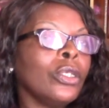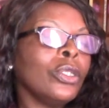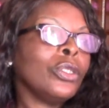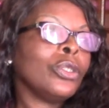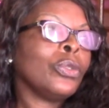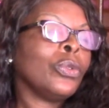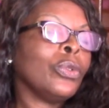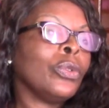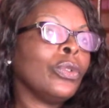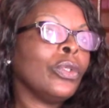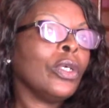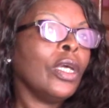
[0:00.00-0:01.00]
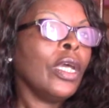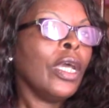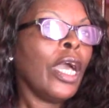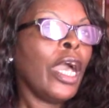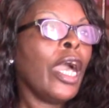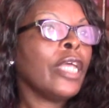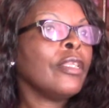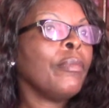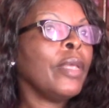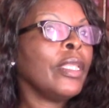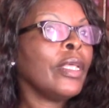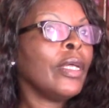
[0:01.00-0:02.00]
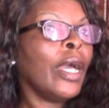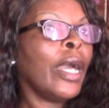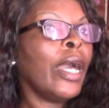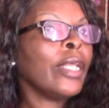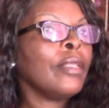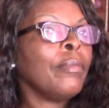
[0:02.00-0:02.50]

So I had to